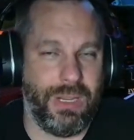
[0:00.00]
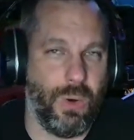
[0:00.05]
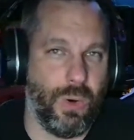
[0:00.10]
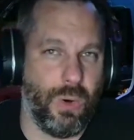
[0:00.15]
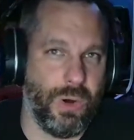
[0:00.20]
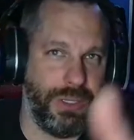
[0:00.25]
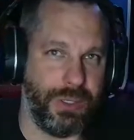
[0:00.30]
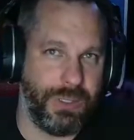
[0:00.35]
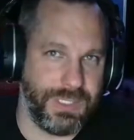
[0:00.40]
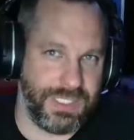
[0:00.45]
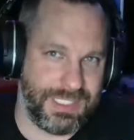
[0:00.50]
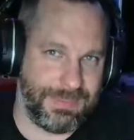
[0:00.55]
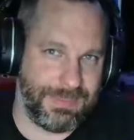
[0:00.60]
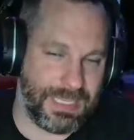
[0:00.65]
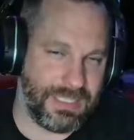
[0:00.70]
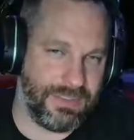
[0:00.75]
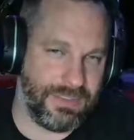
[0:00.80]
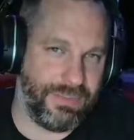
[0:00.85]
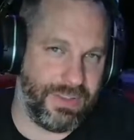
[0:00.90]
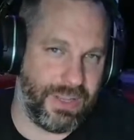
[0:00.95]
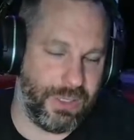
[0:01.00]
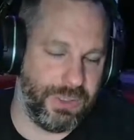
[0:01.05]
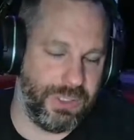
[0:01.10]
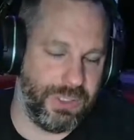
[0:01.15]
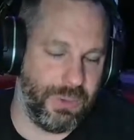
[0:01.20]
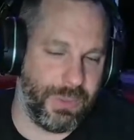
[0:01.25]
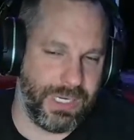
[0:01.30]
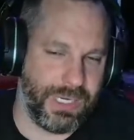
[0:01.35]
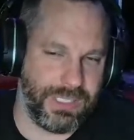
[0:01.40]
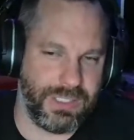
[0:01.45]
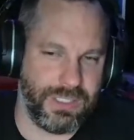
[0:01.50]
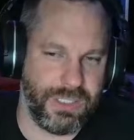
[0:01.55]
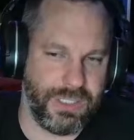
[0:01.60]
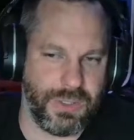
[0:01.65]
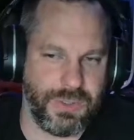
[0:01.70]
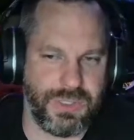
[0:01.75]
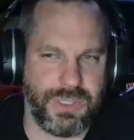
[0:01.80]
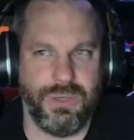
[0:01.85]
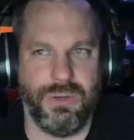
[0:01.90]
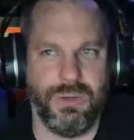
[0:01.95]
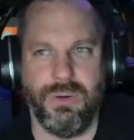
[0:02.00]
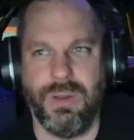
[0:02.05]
or you can specify who you want it to go to.